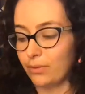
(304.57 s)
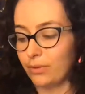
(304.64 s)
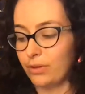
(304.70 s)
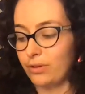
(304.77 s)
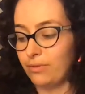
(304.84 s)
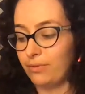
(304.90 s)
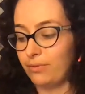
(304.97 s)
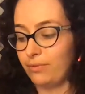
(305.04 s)
lot
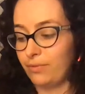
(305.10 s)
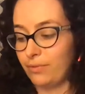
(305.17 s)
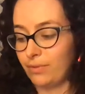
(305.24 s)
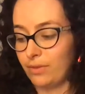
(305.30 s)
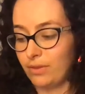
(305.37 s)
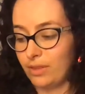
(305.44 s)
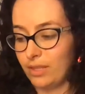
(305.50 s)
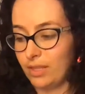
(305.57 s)
of
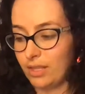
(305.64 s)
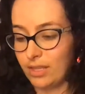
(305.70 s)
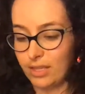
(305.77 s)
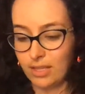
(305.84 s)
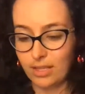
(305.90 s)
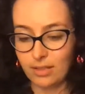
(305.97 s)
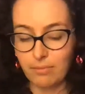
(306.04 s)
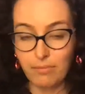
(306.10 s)

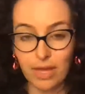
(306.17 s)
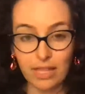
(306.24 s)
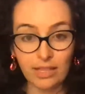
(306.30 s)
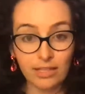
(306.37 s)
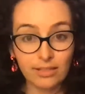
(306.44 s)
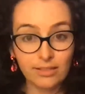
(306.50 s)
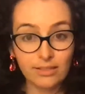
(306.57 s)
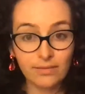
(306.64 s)
methods,